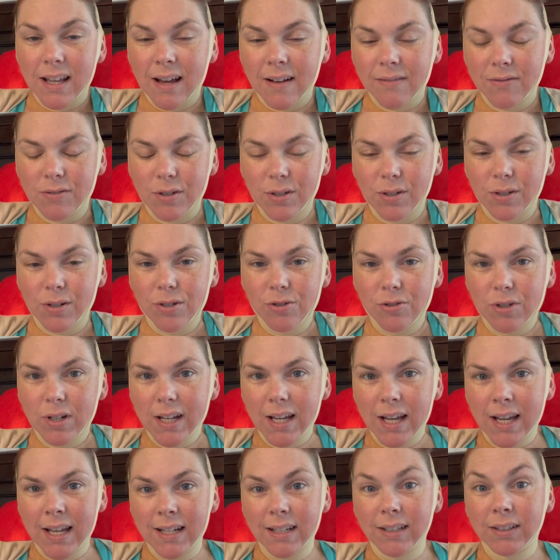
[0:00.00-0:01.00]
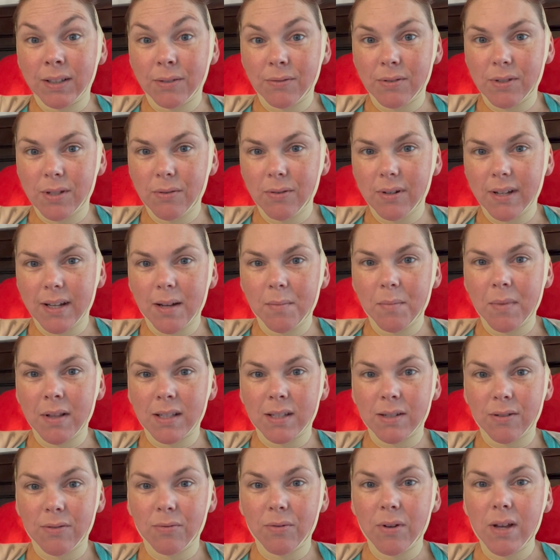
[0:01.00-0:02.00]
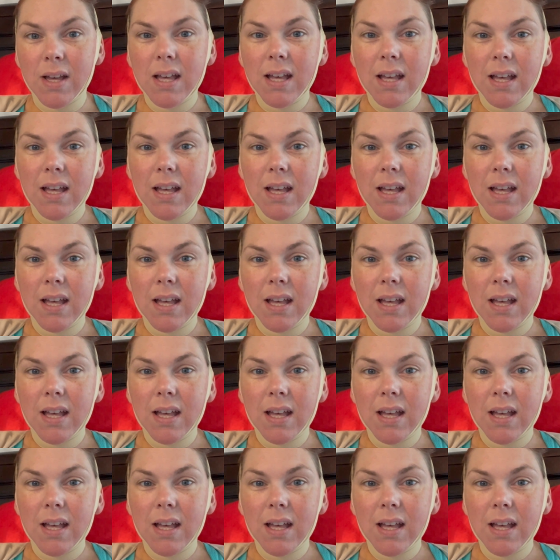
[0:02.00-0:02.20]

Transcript: after surgery and sodium, and so